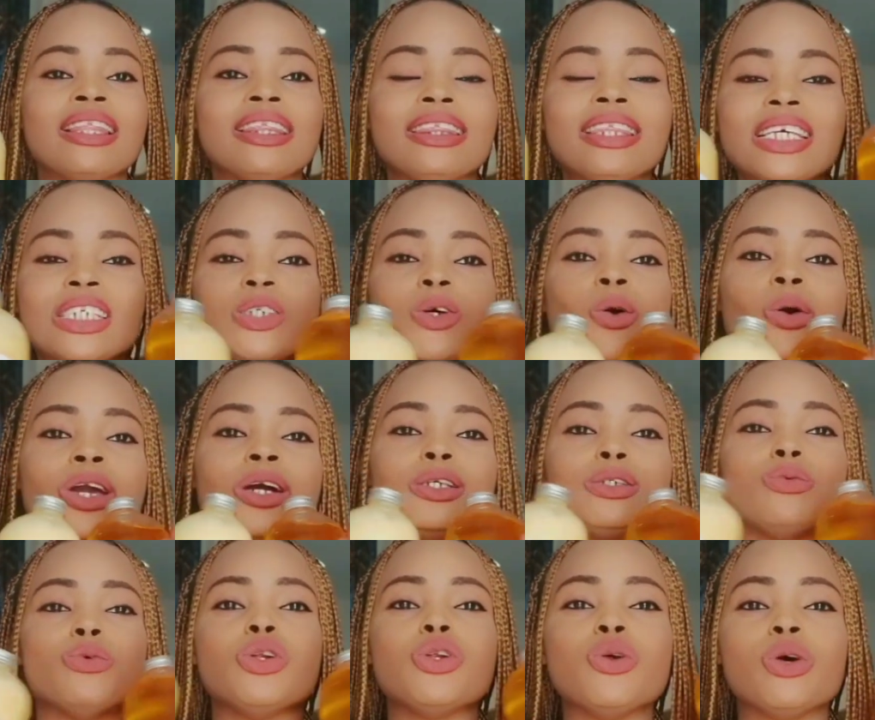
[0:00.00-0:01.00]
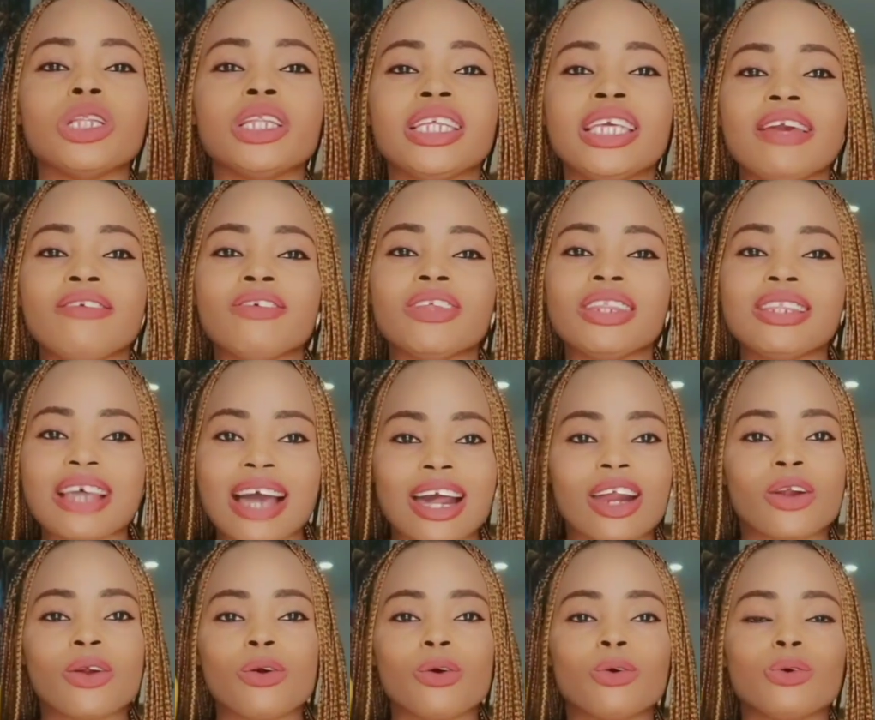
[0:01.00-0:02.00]
These oils will not give you
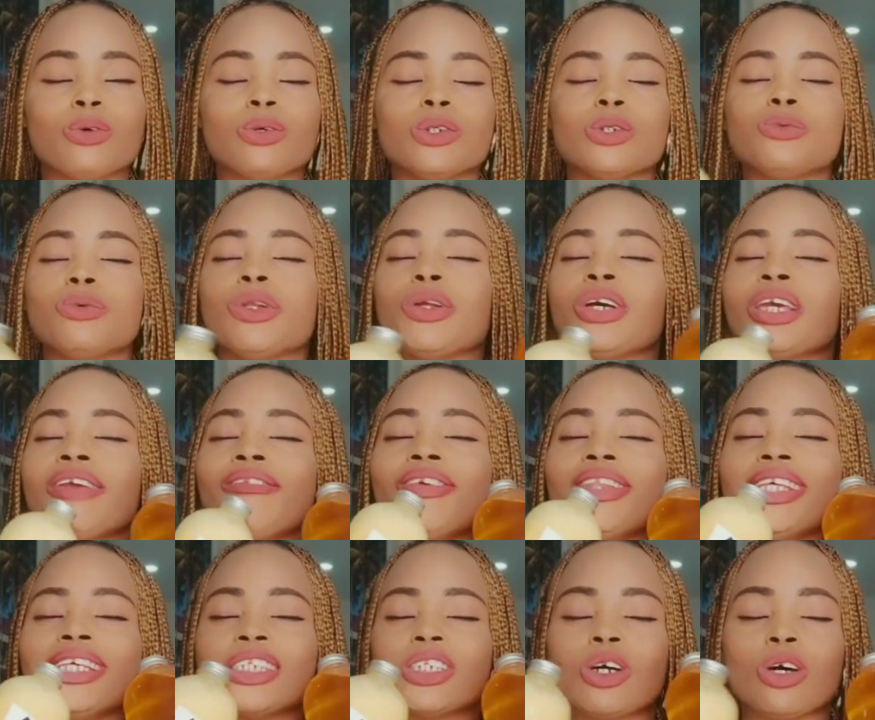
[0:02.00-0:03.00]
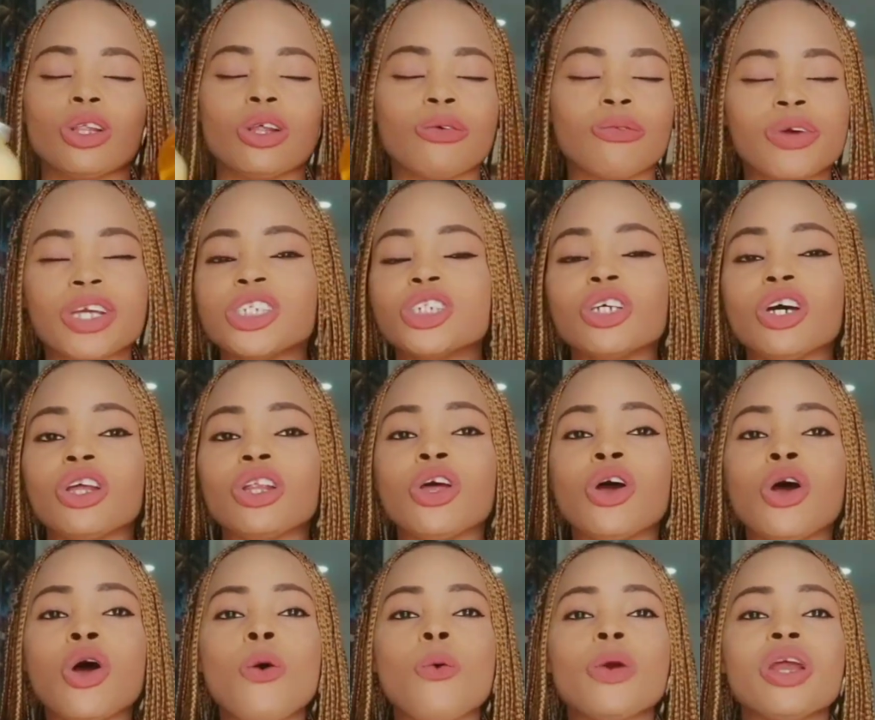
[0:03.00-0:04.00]
dark knuckles, will not give you discoloration,
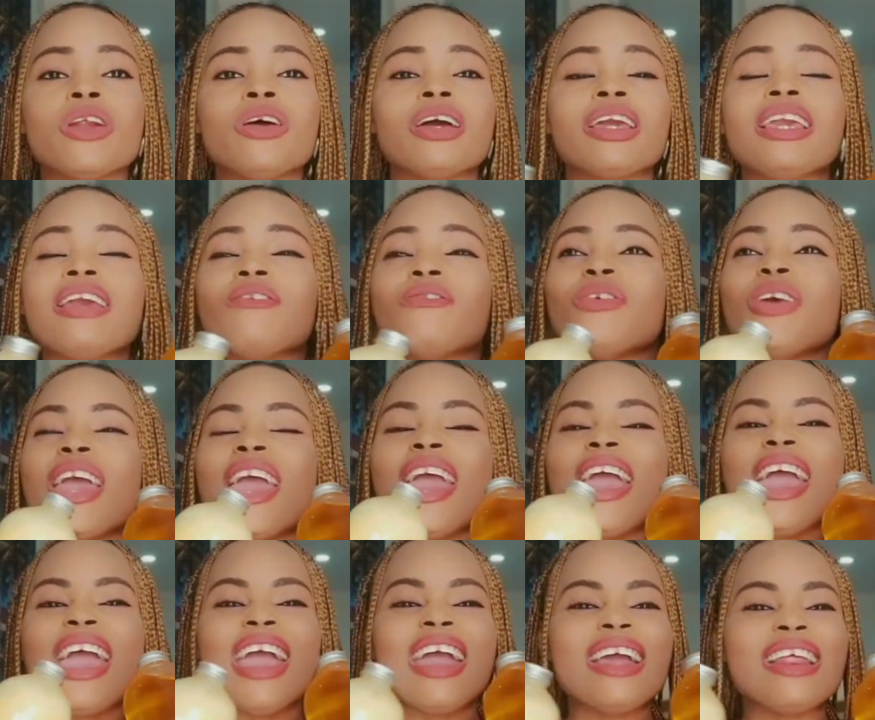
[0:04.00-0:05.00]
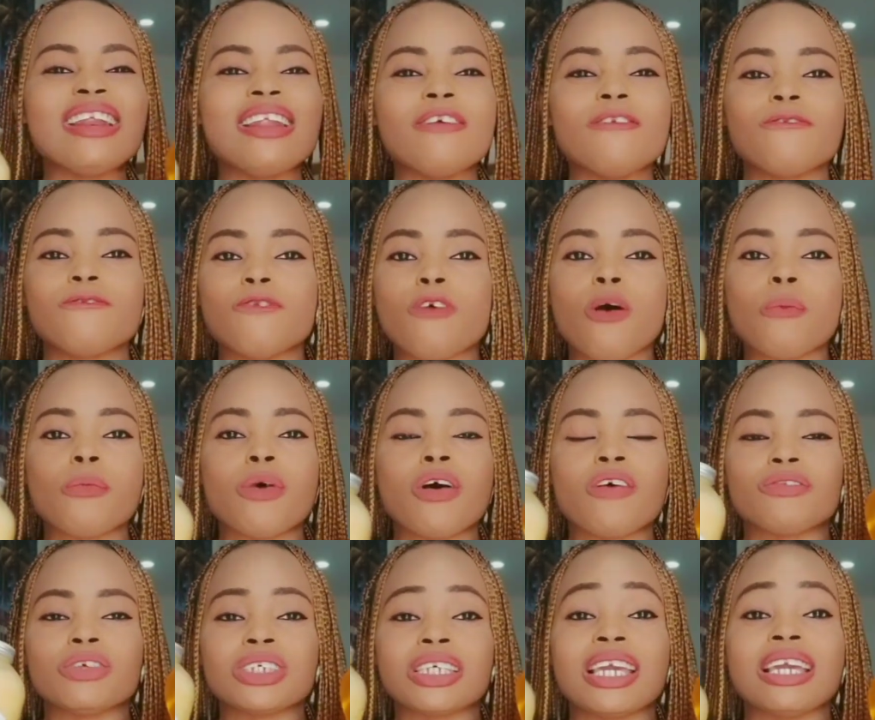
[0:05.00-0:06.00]
will not give you any form
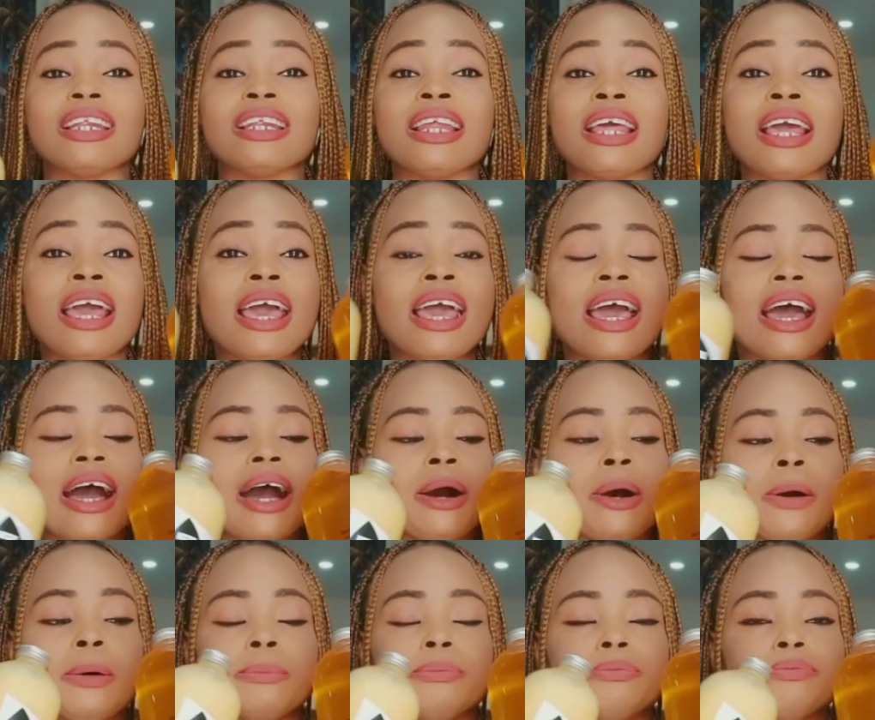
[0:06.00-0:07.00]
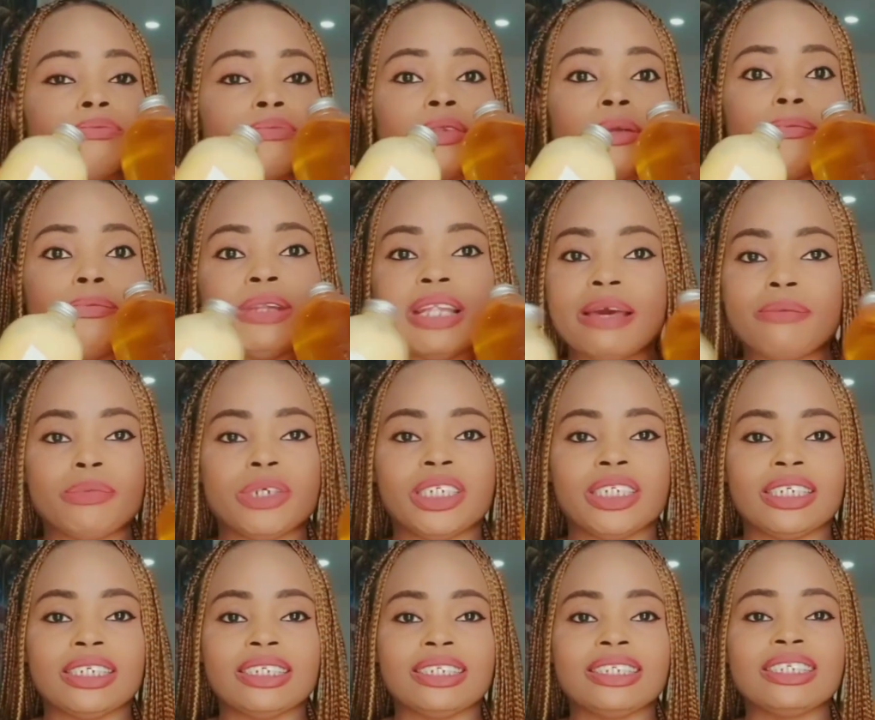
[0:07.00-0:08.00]
of skin um,
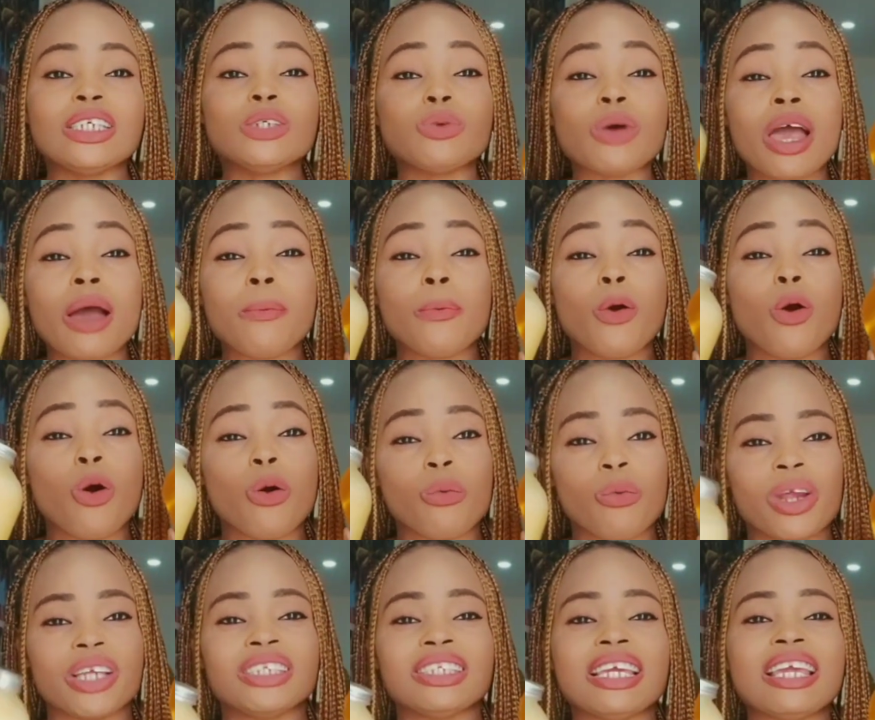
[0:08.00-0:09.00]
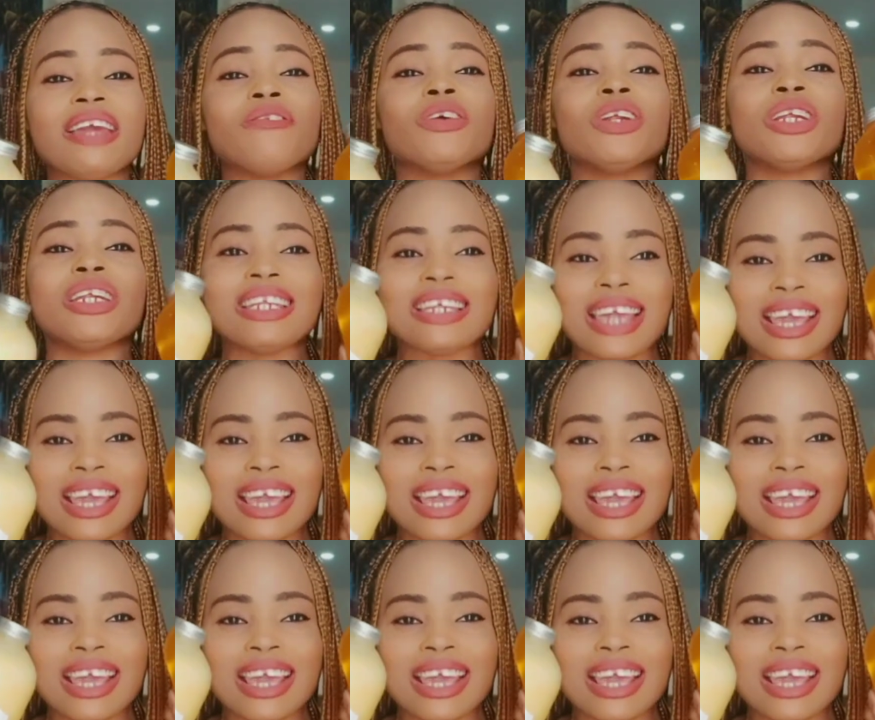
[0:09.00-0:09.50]
blemishes. This will help correct even the